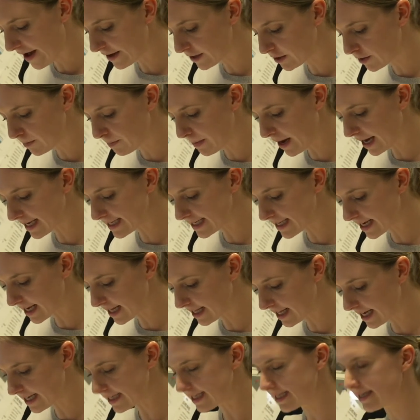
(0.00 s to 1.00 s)
forms
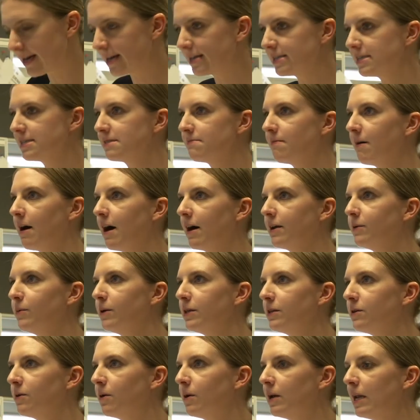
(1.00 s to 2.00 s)
onto this program.
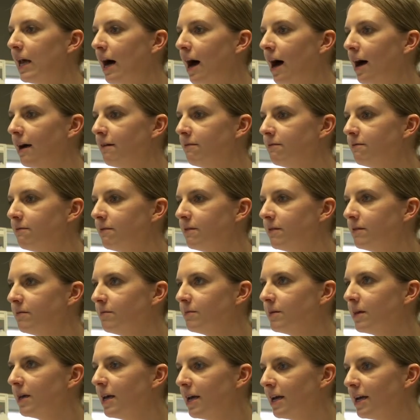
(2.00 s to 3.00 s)
It's easy to
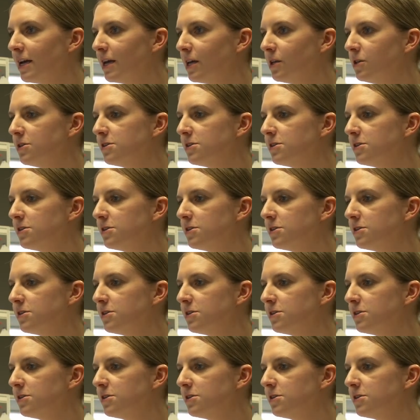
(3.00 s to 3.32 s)
use,